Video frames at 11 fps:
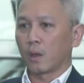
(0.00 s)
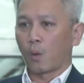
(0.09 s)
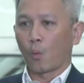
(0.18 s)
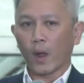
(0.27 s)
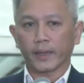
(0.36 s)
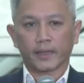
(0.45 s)

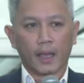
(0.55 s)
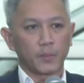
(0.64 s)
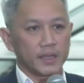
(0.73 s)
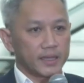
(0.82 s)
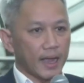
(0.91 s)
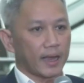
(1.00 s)
what can
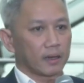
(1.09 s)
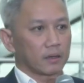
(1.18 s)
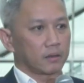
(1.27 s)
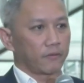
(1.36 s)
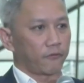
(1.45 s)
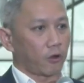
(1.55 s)
be done
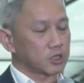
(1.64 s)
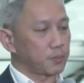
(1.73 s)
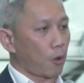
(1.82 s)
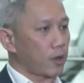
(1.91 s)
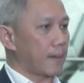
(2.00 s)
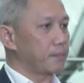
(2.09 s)
for
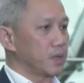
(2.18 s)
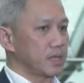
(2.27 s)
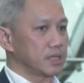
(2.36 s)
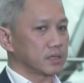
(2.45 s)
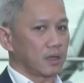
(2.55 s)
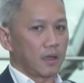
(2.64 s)
small
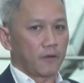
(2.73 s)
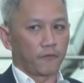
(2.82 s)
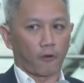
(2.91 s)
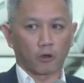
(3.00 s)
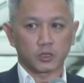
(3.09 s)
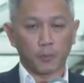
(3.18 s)
companies,
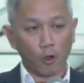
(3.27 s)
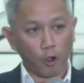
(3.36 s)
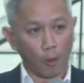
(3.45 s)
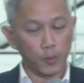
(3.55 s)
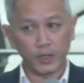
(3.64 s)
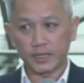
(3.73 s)
for small
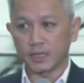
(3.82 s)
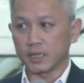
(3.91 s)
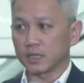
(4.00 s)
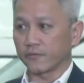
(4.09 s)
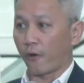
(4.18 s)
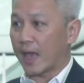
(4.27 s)

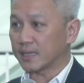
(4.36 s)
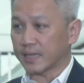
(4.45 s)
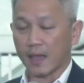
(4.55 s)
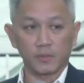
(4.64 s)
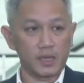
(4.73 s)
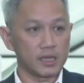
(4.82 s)
communities, for
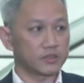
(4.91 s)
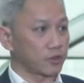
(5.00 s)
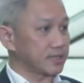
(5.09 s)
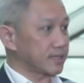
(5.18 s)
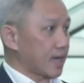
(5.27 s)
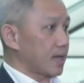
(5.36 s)
SMEs, for
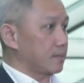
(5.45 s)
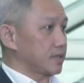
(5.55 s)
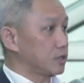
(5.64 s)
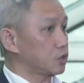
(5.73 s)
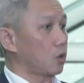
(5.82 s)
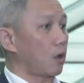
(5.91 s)
startups,
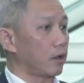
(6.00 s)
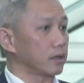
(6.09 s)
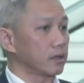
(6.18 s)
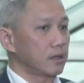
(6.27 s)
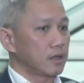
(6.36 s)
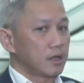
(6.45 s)
and so on.
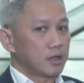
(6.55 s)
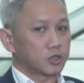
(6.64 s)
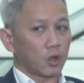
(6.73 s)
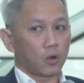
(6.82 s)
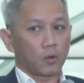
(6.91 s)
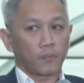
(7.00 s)

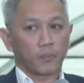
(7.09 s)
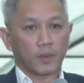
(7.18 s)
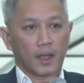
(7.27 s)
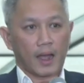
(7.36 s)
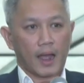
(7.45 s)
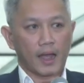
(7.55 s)
So
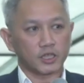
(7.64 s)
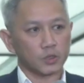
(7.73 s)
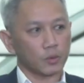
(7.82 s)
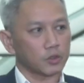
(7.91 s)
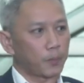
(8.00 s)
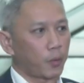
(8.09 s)
I just
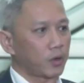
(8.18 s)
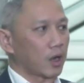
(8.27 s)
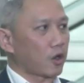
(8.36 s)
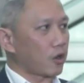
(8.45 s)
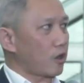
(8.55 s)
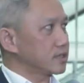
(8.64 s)
want to put
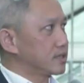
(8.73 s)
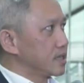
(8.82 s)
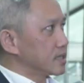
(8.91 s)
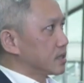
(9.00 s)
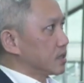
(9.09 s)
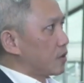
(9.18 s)
across
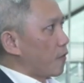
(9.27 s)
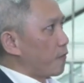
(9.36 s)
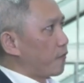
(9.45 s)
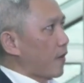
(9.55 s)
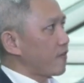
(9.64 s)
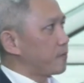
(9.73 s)
this,
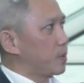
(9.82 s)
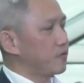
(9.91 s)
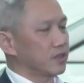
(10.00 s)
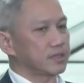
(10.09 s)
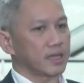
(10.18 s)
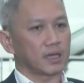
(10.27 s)
5
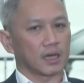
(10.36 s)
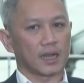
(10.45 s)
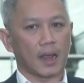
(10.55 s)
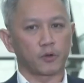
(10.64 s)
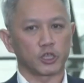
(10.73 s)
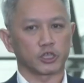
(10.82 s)
pivoting
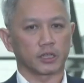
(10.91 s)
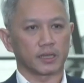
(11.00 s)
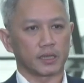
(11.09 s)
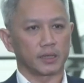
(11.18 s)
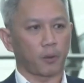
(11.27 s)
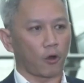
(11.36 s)
collaboration
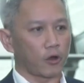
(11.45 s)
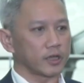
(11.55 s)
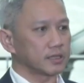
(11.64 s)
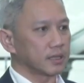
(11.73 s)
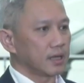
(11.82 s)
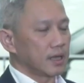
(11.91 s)
key
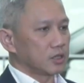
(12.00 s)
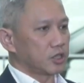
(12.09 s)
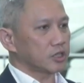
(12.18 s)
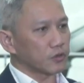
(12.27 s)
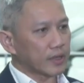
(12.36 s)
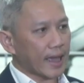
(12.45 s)
points,
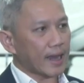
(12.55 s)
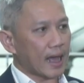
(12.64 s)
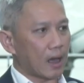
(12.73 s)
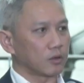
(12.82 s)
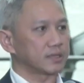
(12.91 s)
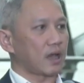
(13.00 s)
just to get
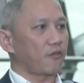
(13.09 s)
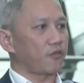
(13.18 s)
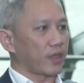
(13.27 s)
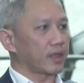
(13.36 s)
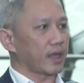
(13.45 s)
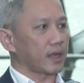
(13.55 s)
ourselves
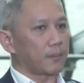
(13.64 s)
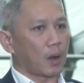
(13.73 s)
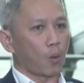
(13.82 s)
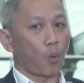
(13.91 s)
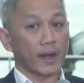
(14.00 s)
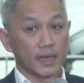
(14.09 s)
thinking
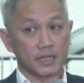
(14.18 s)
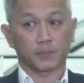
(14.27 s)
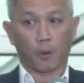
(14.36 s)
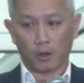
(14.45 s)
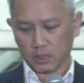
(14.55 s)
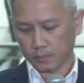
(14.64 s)
about what is
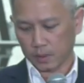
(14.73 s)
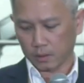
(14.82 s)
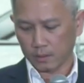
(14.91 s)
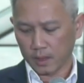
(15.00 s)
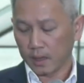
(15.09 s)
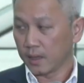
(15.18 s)
possible.
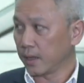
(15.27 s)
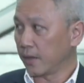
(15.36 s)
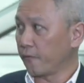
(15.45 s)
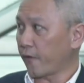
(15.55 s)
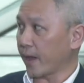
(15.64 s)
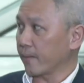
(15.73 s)

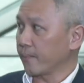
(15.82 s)
In fact,